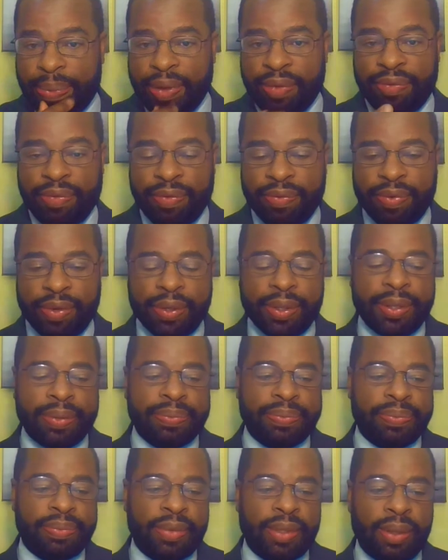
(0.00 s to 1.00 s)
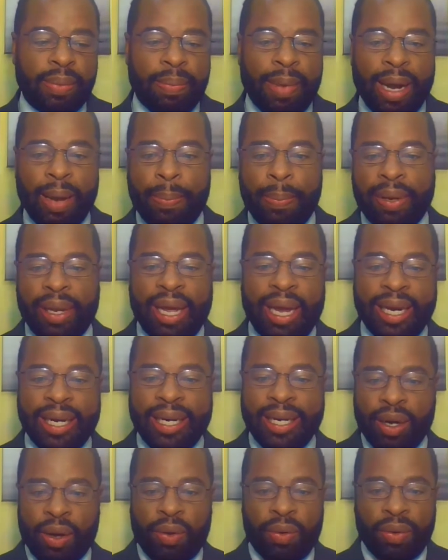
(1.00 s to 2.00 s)
them from voting by applying
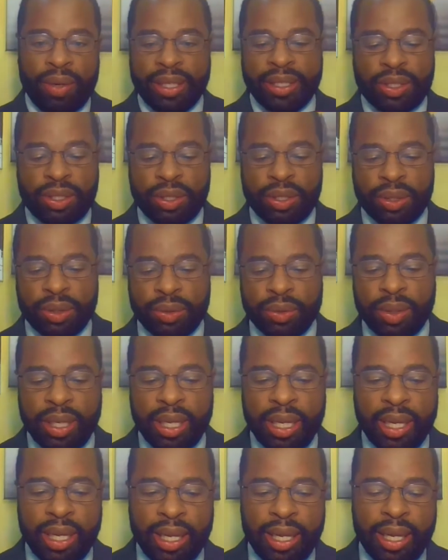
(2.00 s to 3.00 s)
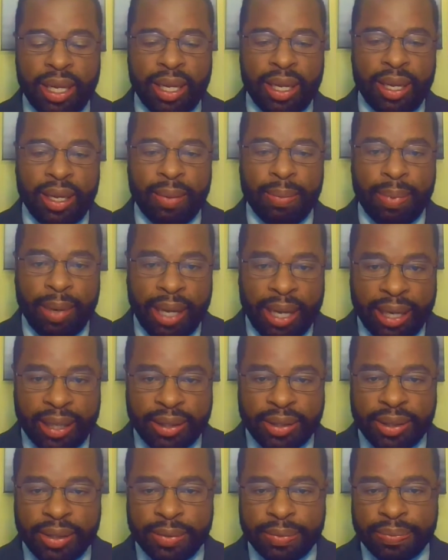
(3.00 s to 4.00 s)
it only to
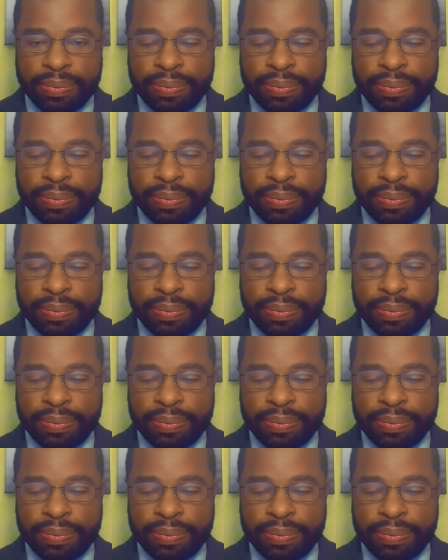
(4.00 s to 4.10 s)
Blacks.